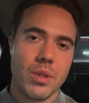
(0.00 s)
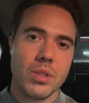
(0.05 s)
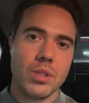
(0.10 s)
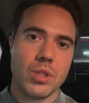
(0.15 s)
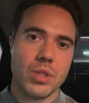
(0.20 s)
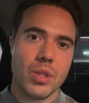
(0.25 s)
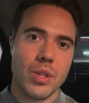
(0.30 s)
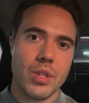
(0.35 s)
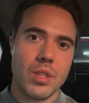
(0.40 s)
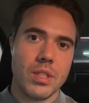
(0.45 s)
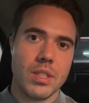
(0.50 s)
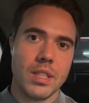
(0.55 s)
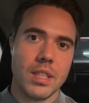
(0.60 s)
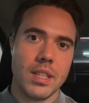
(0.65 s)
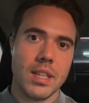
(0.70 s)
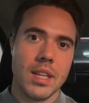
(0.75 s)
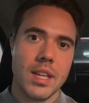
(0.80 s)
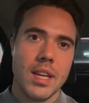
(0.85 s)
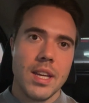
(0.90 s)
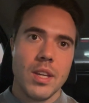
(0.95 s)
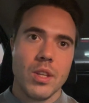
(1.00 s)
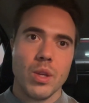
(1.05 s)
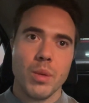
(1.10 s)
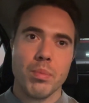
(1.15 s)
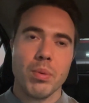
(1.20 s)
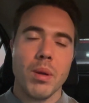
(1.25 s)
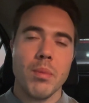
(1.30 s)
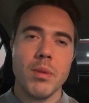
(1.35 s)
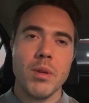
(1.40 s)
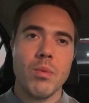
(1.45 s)
certainty. You
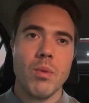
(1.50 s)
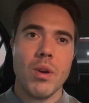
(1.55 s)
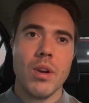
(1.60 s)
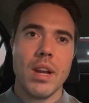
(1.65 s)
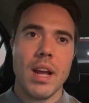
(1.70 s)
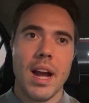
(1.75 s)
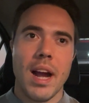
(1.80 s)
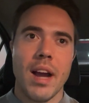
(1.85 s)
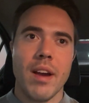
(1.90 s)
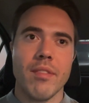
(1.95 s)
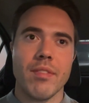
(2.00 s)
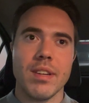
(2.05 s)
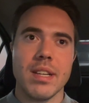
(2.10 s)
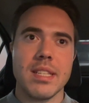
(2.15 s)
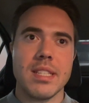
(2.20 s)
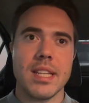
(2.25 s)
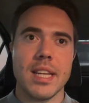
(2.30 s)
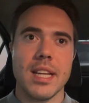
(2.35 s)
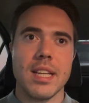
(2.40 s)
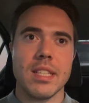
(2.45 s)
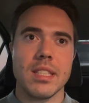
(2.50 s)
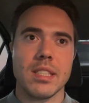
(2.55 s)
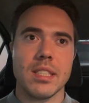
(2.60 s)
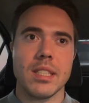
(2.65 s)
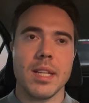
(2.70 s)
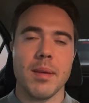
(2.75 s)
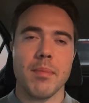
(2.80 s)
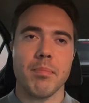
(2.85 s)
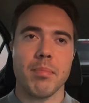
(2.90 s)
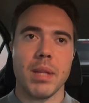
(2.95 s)
probably won't have a
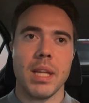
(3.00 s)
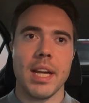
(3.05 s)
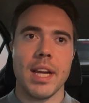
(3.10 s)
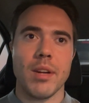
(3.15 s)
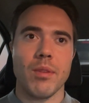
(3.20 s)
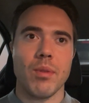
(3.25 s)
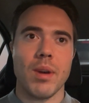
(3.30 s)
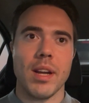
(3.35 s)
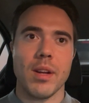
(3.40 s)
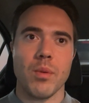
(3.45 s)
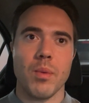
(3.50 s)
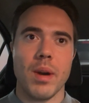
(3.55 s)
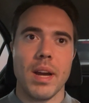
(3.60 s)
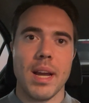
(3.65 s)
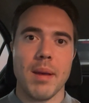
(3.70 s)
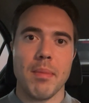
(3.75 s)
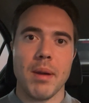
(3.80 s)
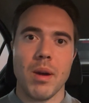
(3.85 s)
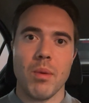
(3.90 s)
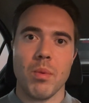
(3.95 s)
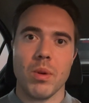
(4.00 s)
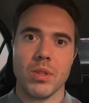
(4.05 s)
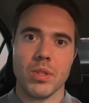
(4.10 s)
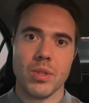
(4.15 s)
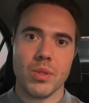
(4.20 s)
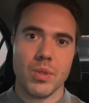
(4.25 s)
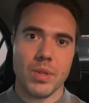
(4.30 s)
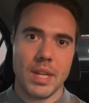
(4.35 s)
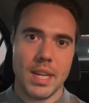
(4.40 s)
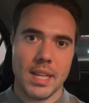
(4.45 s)
10-step plan right away about what to
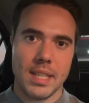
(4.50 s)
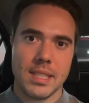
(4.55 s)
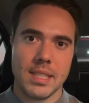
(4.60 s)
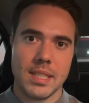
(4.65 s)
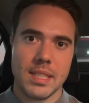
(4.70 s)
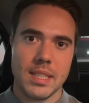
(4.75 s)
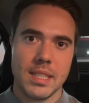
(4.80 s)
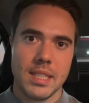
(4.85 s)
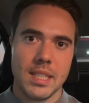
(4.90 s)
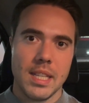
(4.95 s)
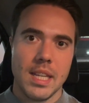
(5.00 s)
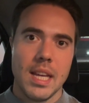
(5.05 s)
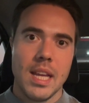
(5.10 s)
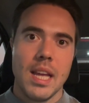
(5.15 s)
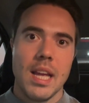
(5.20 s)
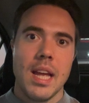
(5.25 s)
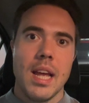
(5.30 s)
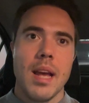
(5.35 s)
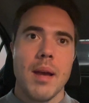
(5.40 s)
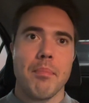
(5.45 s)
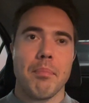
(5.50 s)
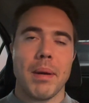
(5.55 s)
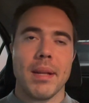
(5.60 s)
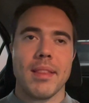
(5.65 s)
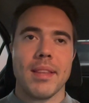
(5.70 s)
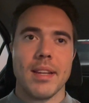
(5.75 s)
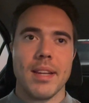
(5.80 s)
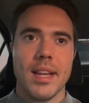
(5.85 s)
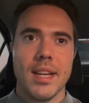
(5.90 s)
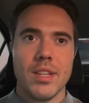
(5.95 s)
do next. But
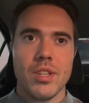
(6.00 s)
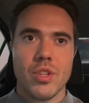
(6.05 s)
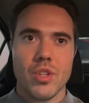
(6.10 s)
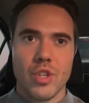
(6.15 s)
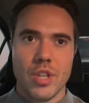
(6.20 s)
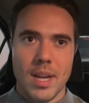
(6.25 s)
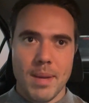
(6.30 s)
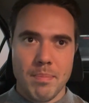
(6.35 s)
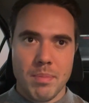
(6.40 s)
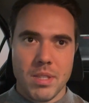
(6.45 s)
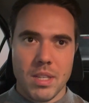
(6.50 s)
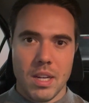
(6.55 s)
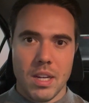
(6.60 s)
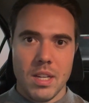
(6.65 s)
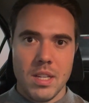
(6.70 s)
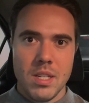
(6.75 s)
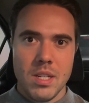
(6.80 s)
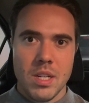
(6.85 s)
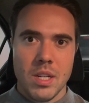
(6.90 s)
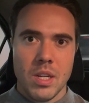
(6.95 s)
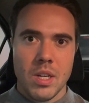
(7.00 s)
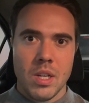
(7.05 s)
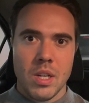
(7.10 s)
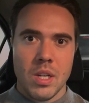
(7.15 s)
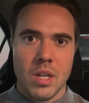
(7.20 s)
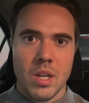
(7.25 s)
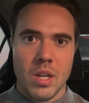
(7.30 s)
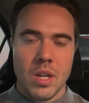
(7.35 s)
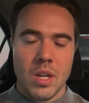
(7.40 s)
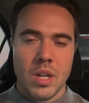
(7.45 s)
the next chapter
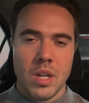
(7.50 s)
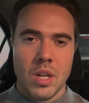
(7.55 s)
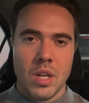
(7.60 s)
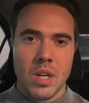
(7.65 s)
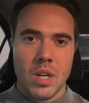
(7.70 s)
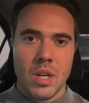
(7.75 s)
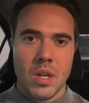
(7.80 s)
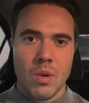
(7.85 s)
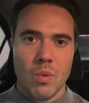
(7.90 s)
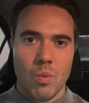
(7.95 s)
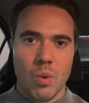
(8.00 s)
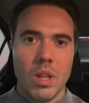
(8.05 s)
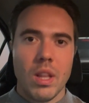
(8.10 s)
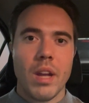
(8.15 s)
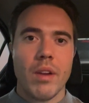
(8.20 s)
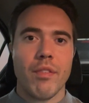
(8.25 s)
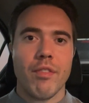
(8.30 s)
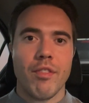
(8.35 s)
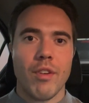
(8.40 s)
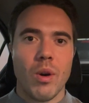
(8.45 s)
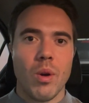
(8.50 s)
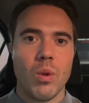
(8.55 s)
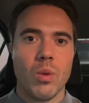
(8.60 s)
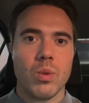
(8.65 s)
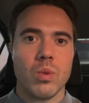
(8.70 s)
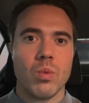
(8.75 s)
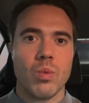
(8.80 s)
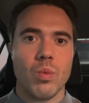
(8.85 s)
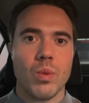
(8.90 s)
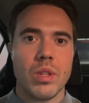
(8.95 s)
will
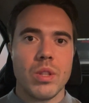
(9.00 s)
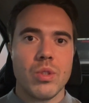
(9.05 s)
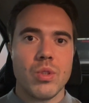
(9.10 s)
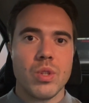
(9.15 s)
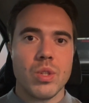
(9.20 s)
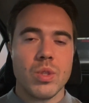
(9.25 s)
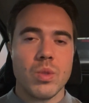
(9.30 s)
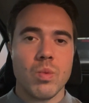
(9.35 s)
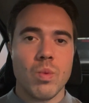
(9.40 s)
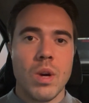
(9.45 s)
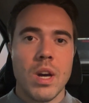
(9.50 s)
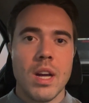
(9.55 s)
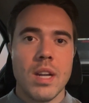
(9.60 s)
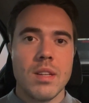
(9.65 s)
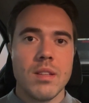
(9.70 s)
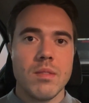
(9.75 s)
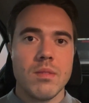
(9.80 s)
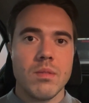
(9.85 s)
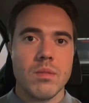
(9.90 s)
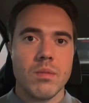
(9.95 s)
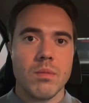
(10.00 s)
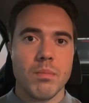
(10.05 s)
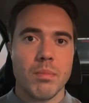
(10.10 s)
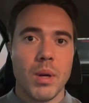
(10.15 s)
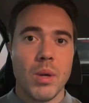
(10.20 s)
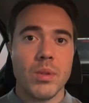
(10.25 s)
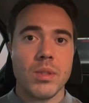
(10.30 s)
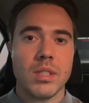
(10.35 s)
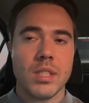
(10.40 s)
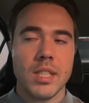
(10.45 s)
unfold with just one
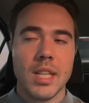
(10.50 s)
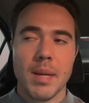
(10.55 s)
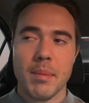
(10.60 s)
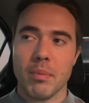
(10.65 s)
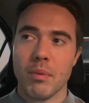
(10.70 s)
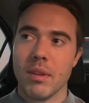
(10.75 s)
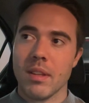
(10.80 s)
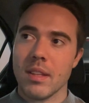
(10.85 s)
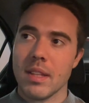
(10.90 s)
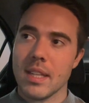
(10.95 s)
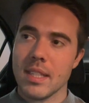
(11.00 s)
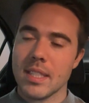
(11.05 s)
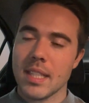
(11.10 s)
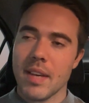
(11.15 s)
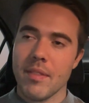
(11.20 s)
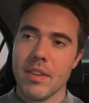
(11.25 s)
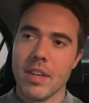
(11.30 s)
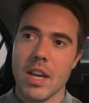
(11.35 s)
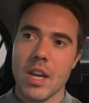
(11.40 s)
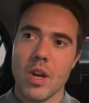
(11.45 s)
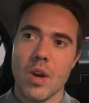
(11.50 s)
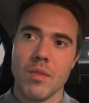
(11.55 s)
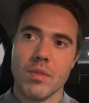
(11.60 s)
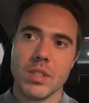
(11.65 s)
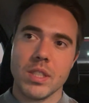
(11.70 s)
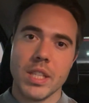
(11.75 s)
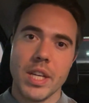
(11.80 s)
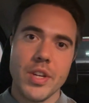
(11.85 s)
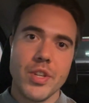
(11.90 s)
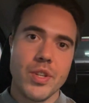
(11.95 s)
bold step, whether that's having a
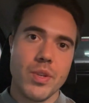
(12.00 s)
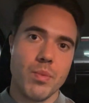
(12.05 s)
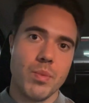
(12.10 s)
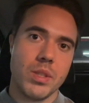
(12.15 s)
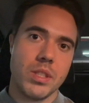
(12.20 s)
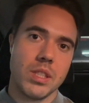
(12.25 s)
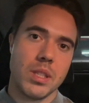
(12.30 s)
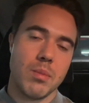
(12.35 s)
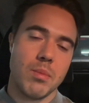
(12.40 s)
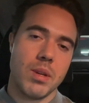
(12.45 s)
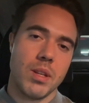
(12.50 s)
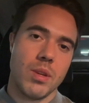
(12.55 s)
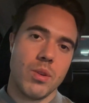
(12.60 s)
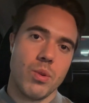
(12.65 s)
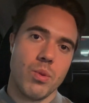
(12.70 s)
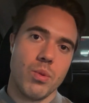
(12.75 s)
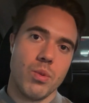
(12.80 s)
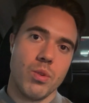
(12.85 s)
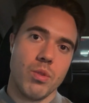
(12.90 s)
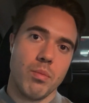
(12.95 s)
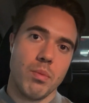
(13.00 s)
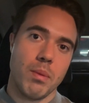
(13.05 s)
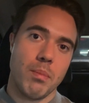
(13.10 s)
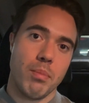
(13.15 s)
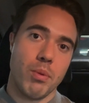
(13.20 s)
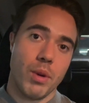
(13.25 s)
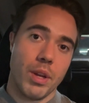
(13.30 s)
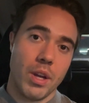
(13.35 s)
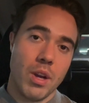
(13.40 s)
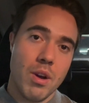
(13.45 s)
conversation with someone who you've been
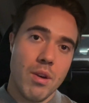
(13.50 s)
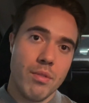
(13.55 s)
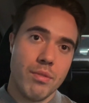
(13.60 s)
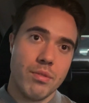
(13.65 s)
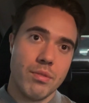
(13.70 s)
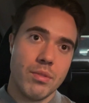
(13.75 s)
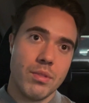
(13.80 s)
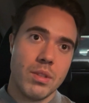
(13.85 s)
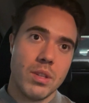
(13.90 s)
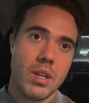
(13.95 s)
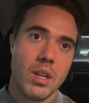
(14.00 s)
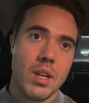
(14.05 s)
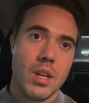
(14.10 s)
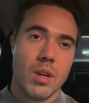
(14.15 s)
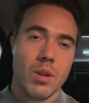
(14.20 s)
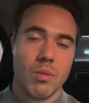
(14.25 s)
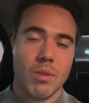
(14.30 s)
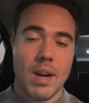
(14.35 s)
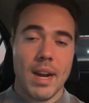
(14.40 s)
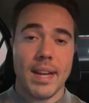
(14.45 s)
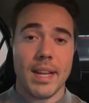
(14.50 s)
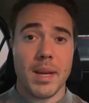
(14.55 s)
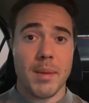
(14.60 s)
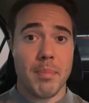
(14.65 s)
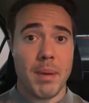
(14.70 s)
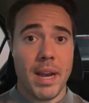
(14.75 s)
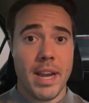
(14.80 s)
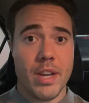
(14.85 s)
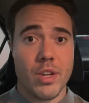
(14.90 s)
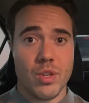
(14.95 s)
putting off, writing a
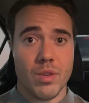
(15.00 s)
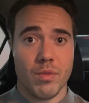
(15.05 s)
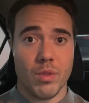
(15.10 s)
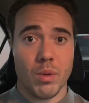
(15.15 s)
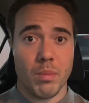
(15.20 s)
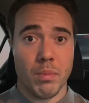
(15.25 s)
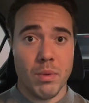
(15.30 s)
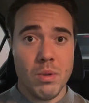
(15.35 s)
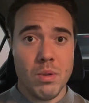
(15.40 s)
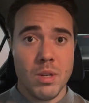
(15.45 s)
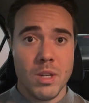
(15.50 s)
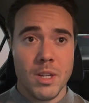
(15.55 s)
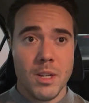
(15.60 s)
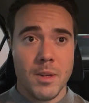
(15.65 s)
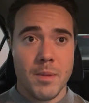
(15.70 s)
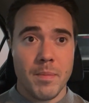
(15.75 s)
page of your book,